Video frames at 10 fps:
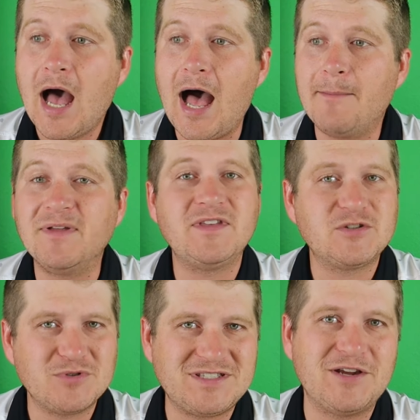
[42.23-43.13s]
But
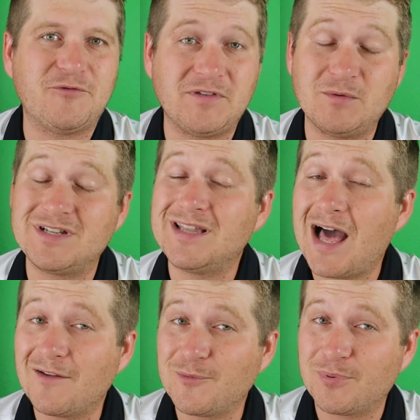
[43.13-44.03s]
this was different. There was a
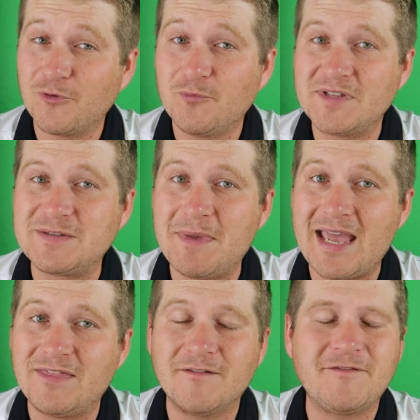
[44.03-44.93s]
lot of improvements
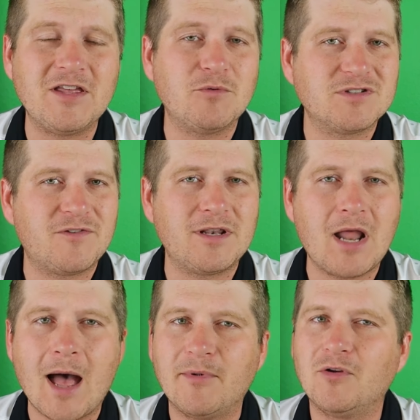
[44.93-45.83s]
made. The feel was
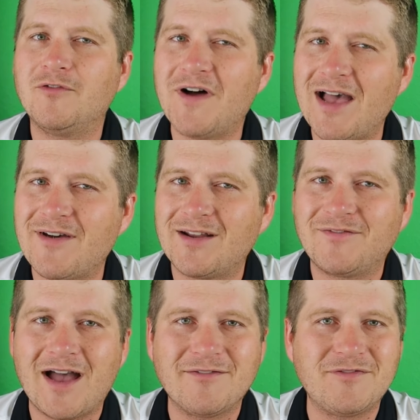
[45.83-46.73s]
phenomenal, 5 out of
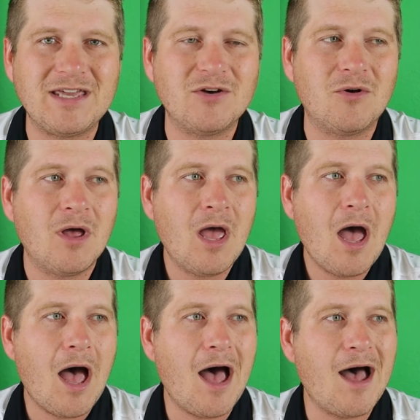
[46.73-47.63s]
5 feel.
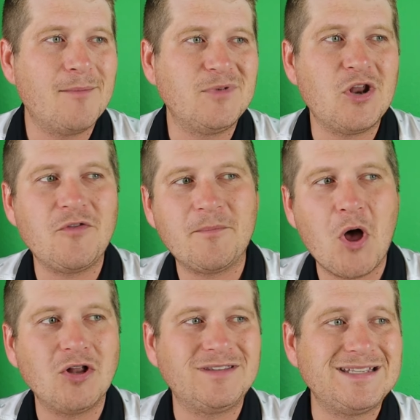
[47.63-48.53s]
You know, the
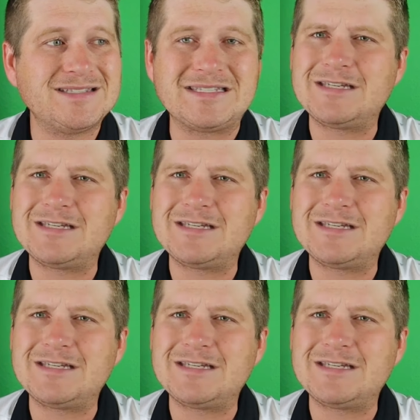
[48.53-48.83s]
ball didn't